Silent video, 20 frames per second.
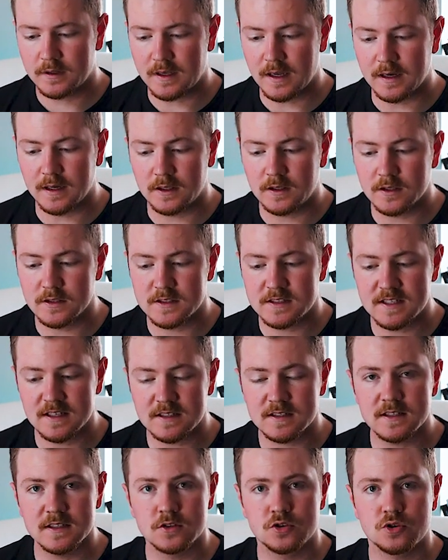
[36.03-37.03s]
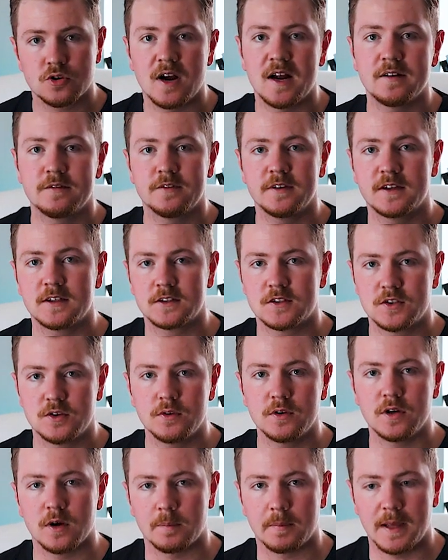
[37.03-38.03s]
Getting consistent traffic to
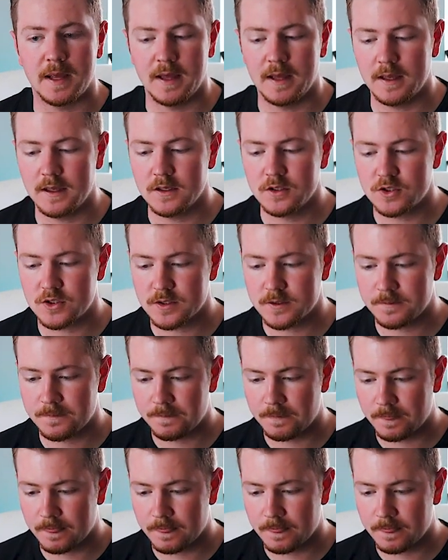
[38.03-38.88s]
your page,